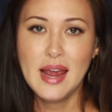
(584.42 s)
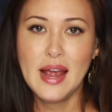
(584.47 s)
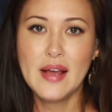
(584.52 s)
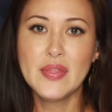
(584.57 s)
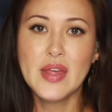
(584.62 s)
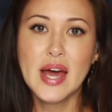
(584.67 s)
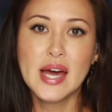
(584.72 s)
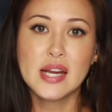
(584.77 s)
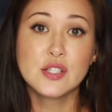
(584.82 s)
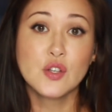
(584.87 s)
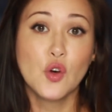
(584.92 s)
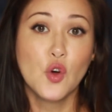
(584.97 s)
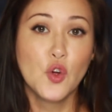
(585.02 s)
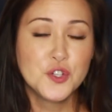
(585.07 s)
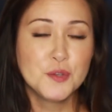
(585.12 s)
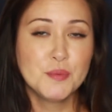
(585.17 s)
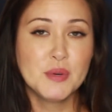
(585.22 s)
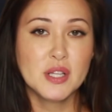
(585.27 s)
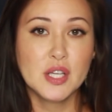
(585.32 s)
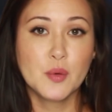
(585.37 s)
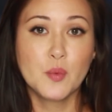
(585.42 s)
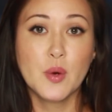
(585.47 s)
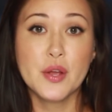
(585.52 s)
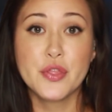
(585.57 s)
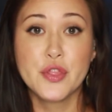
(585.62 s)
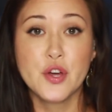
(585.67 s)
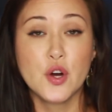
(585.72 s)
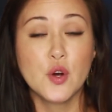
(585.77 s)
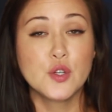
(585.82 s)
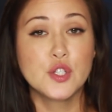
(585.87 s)
And that is ultimately
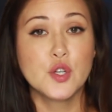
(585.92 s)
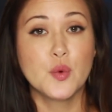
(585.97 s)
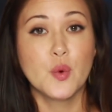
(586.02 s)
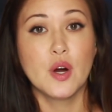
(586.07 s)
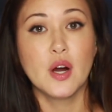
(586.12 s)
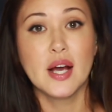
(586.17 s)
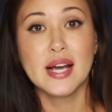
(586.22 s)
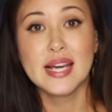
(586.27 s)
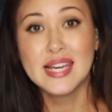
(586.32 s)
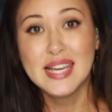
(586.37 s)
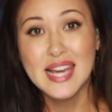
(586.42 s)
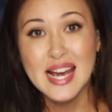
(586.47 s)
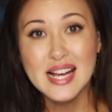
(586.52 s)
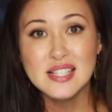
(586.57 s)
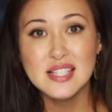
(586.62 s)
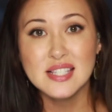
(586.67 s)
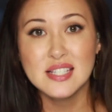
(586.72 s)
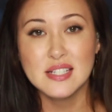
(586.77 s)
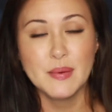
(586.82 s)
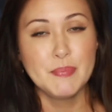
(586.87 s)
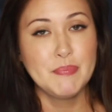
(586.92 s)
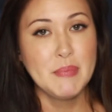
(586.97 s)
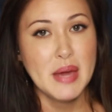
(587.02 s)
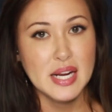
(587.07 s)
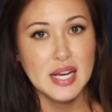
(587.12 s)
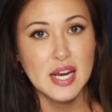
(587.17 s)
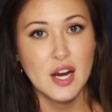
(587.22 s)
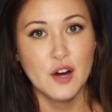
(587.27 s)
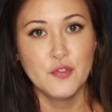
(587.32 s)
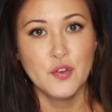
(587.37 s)
what those who are against
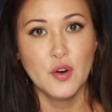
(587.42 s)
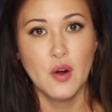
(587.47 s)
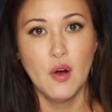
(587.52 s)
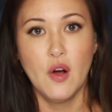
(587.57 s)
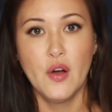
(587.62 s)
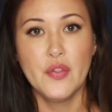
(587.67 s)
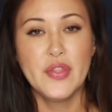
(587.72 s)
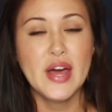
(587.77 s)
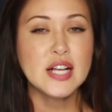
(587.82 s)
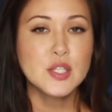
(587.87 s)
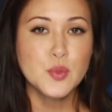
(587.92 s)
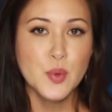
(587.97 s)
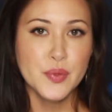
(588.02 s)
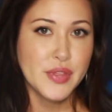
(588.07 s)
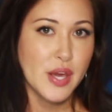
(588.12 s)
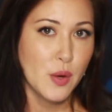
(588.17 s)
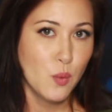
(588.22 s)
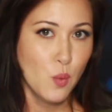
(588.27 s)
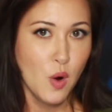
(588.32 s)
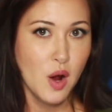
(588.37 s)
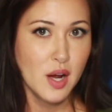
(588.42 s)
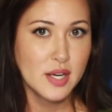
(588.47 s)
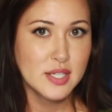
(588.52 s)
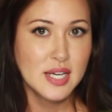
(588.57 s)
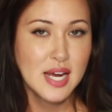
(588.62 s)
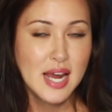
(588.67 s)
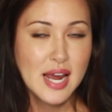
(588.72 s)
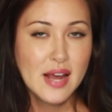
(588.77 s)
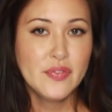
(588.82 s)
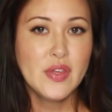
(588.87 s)
Medicare for All, that's what they
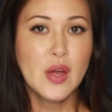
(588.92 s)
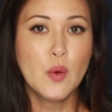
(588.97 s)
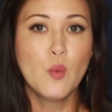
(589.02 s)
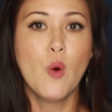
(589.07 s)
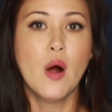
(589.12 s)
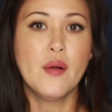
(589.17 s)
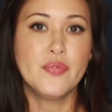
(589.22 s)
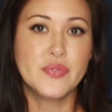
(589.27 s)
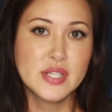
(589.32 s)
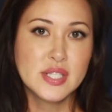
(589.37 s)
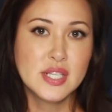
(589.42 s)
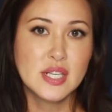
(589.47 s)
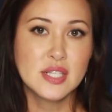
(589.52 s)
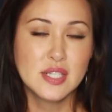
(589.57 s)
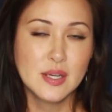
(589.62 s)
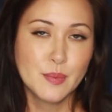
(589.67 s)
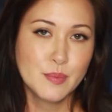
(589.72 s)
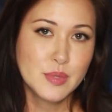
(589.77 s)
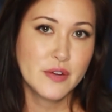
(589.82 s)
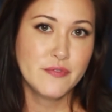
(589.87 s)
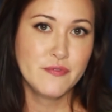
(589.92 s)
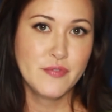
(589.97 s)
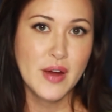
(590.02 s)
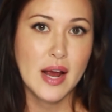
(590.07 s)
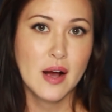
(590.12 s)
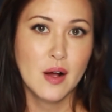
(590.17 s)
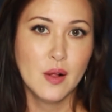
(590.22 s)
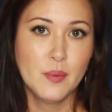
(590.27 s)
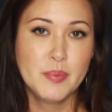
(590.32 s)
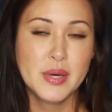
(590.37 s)
want. They want the system to
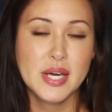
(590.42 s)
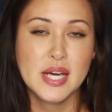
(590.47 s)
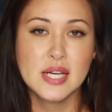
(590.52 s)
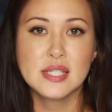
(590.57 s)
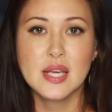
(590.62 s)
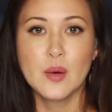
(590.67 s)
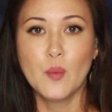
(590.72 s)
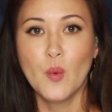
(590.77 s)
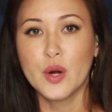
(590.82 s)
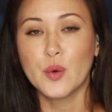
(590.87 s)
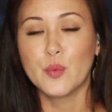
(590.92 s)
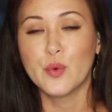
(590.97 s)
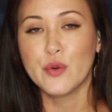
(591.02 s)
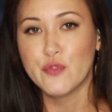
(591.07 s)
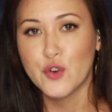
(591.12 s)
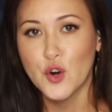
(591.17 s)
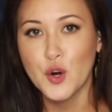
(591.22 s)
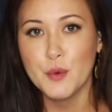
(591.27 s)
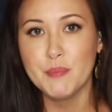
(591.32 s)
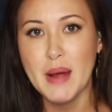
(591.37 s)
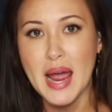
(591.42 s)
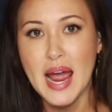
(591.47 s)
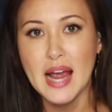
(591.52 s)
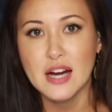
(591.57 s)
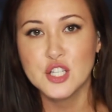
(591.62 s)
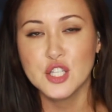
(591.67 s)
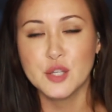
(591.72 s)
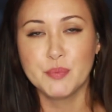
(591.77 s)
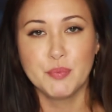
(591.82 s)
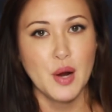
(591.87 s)
fail because they want to revert
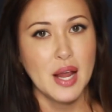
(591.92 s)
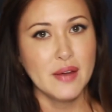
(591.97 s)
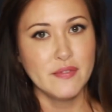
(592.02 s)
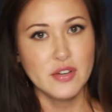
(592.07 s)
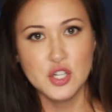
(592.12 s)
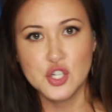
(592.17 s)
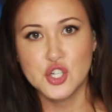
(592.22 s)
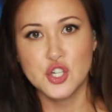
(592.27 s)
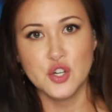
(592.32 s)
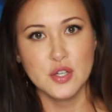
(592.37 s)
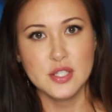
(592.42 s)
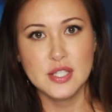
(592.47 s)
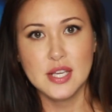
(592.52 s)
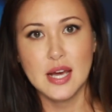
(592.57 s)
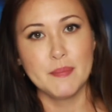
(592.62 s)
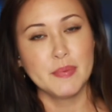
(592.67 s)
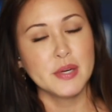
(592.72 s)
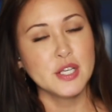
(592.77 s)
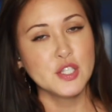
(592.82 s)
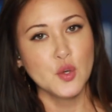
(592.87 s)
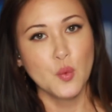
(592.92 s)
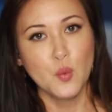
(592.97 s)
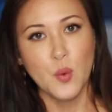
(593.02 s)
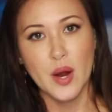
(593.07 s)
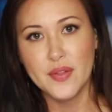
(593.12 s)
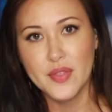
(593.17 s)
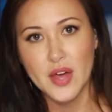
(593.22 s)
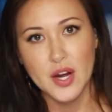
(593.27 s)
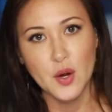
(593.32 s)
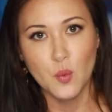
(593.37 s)
back to the private insurance companies the
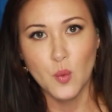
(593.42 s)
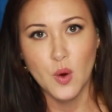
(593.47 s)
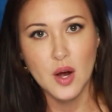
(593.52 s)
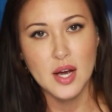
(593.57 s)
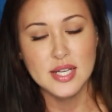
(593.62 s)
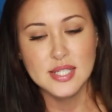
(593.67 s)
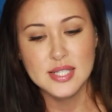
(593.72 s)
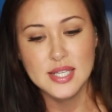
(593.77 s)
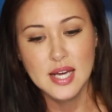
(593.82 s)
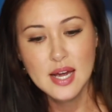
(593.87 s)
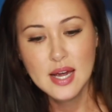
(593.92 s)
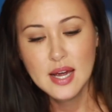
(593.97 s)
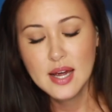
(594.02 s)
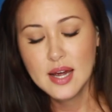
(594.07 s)
way that it was